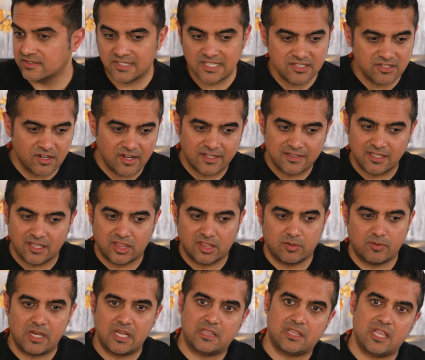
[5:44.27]
These are like the
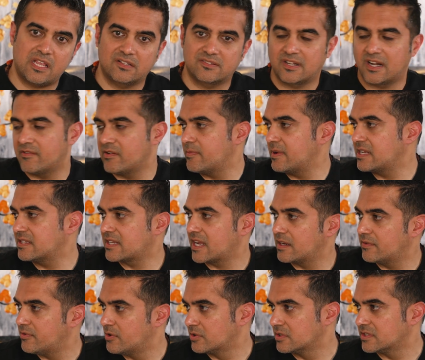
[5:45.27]
three things that everybody's got
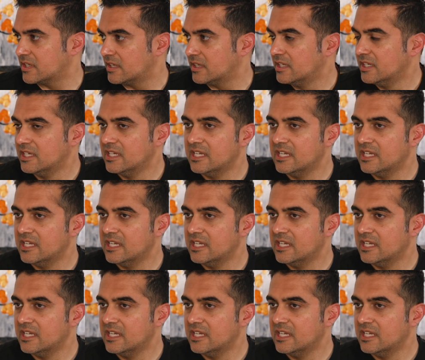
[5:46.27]
to focus on.